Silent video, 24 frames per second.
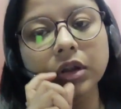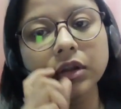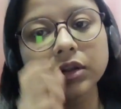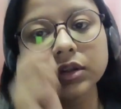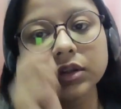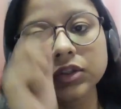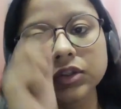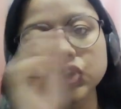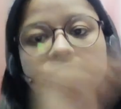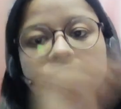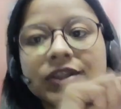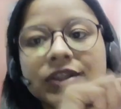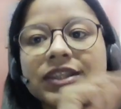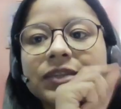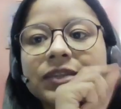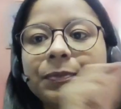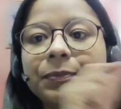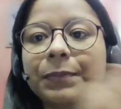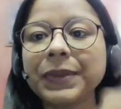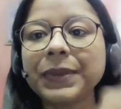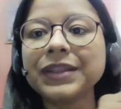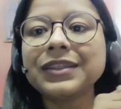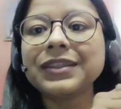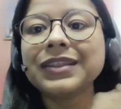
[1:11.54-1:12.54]
just
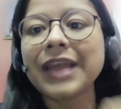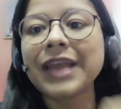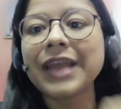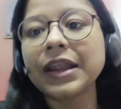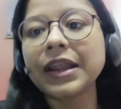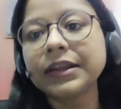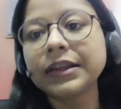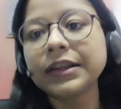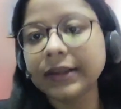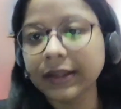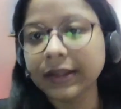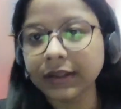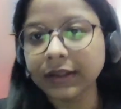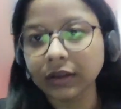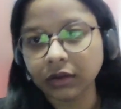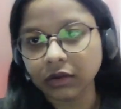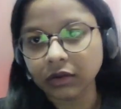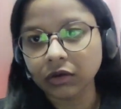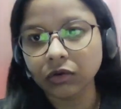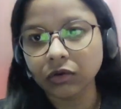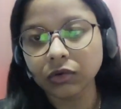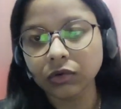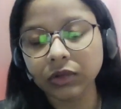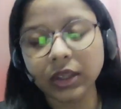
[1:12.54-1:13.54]
pin that link
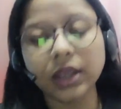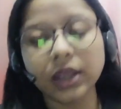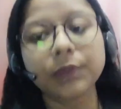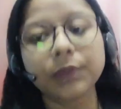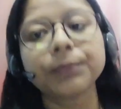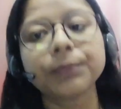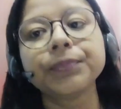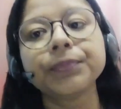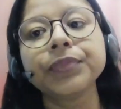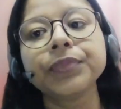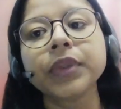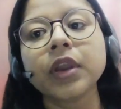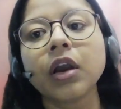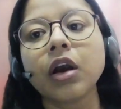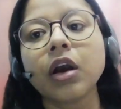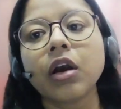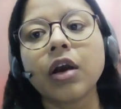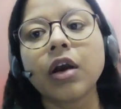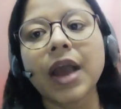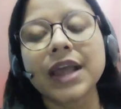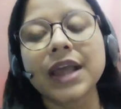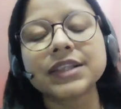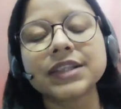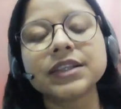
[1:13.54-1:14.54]
okay uh,
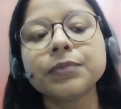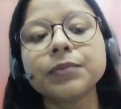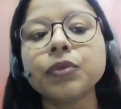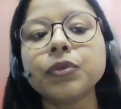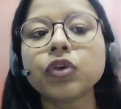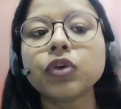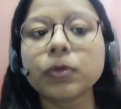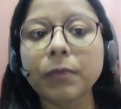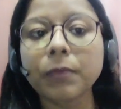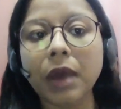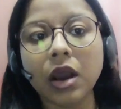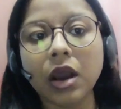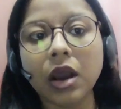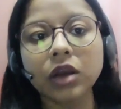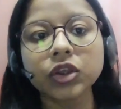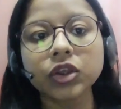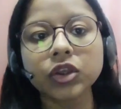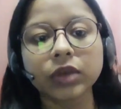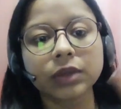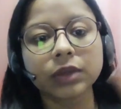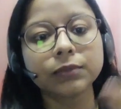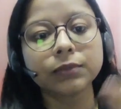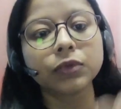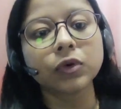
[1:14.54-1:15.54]
as a bookmark you
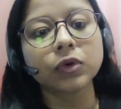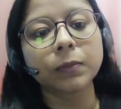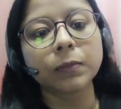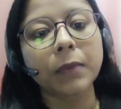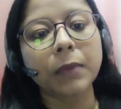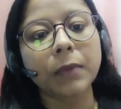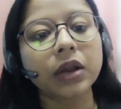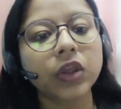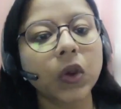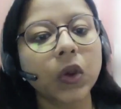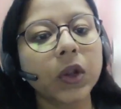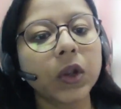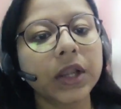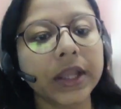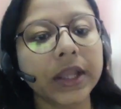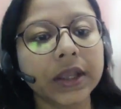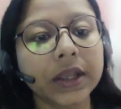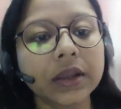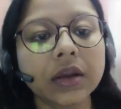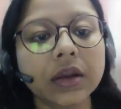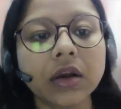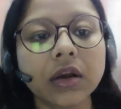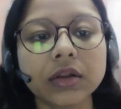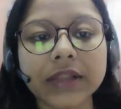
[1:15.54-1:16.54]
can bookmark your
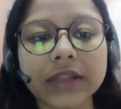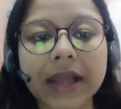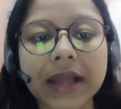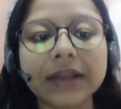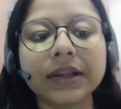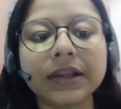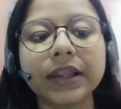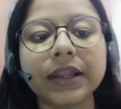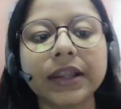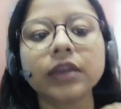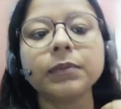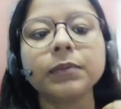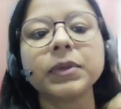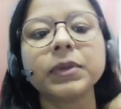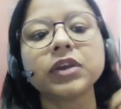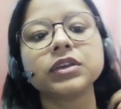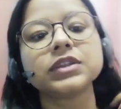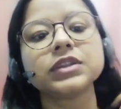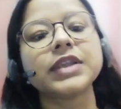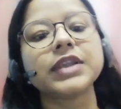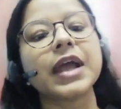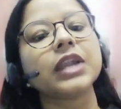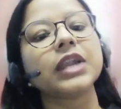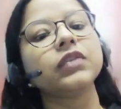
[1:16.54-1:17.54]
link that link because
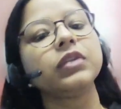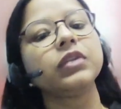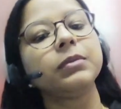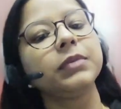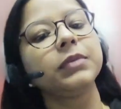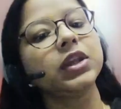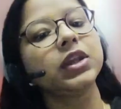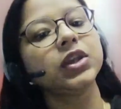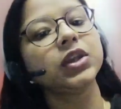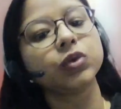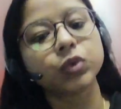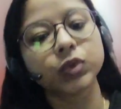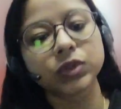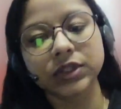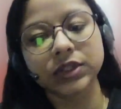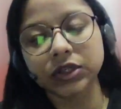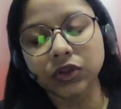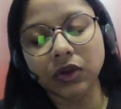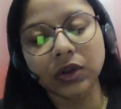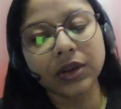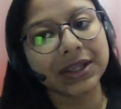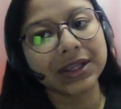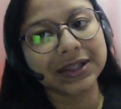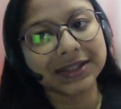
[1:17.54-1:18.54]
that will be used in
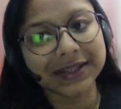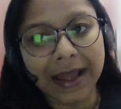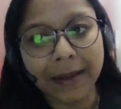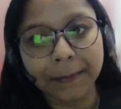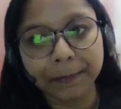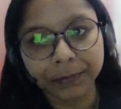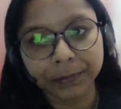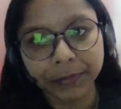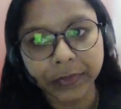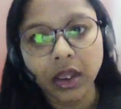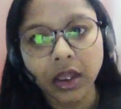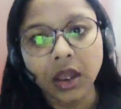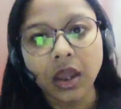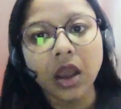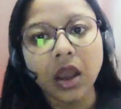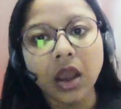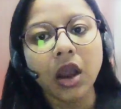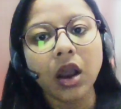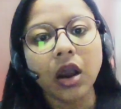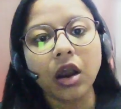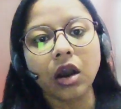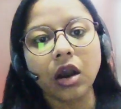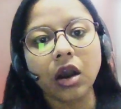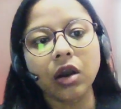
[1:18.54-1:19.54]
your exam
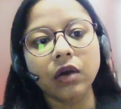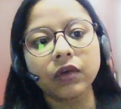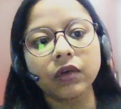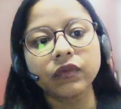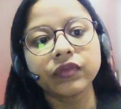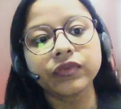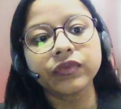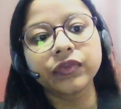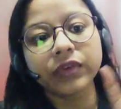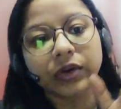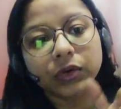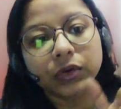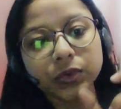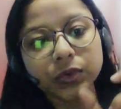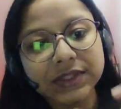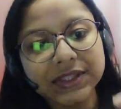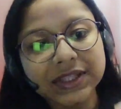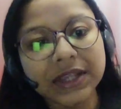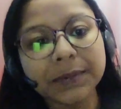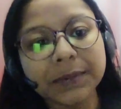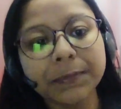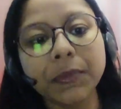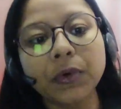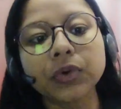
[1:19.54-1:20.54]
uh,
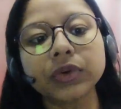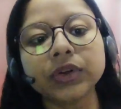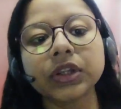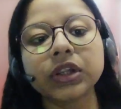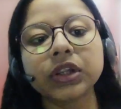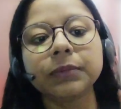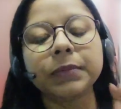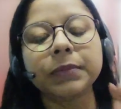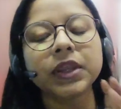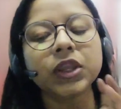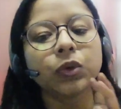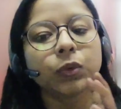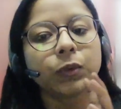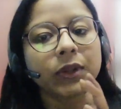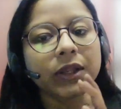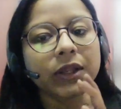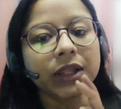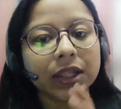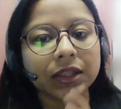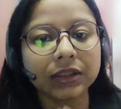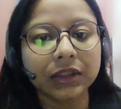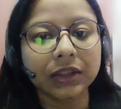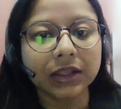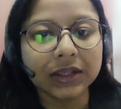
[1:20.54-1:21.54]
see portal p you will
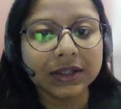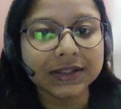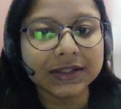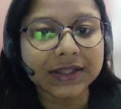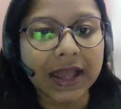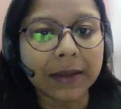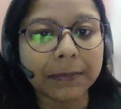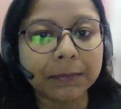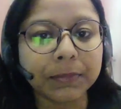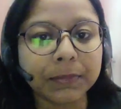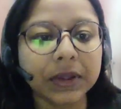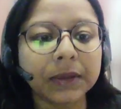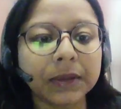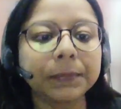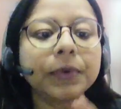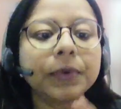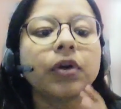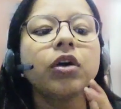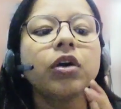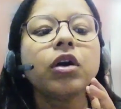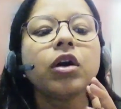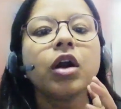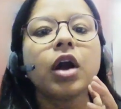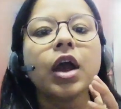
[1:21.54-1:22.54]
get the exam paper
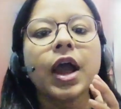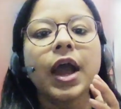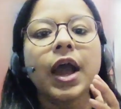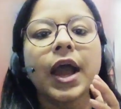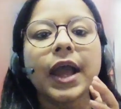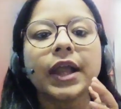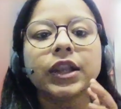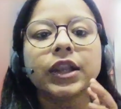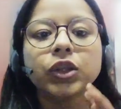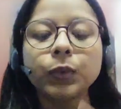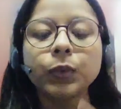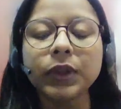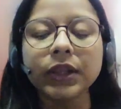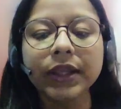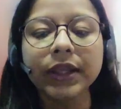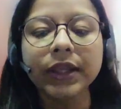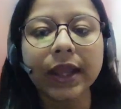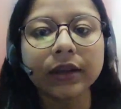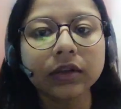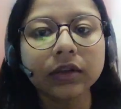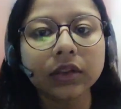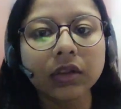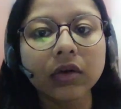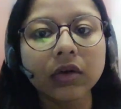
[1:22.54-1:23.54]
and you will get
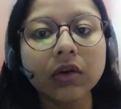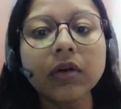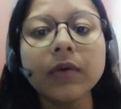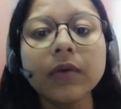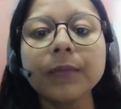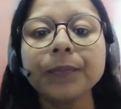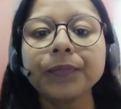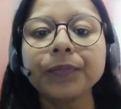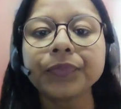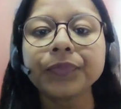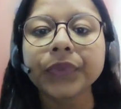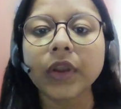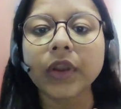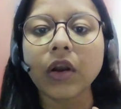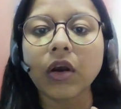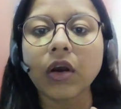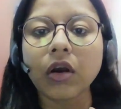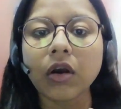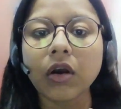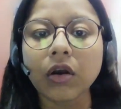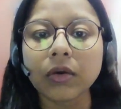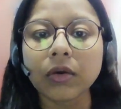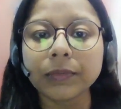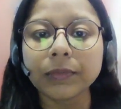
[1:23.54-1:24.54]
the
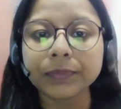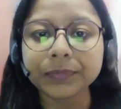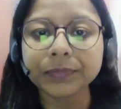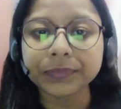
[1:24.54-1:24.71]
um,